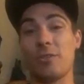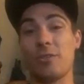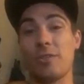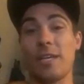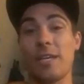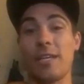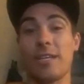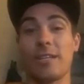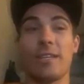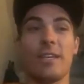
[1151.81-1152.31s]

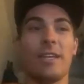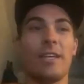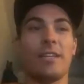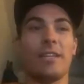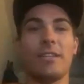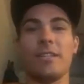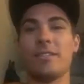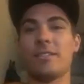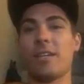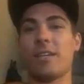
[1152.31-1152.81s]
Like
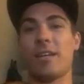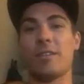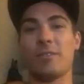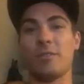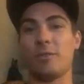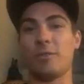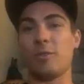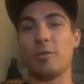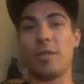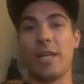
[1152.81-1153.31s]
these guys will
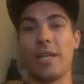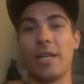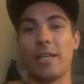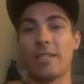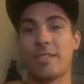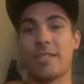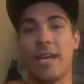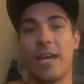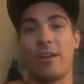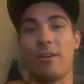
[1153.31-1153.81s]
do like
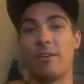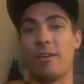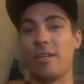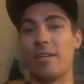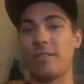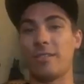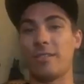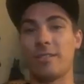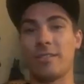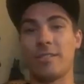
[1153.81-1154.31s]

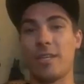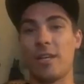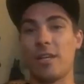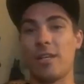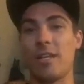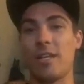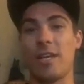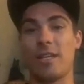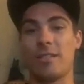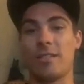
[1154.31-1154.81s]
Saturdays and
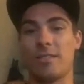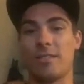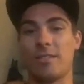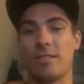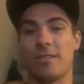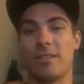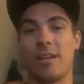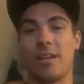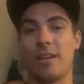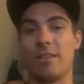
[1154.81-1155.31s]
Sundays
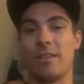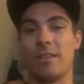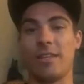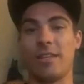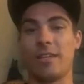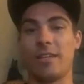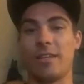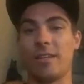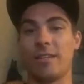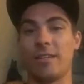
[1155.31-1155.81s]
kind of
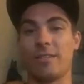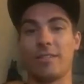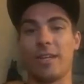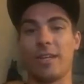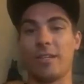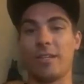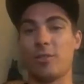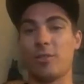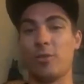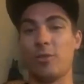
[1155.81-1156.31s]
thing, and it's
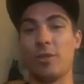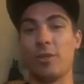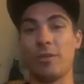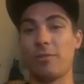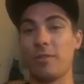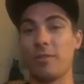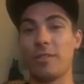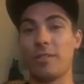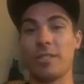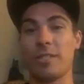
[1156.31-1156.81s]
like two
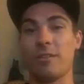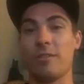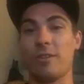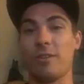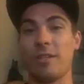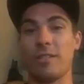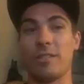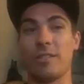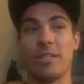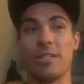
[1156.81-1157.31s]
different
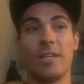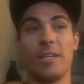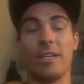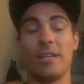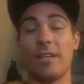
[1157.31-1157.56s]
series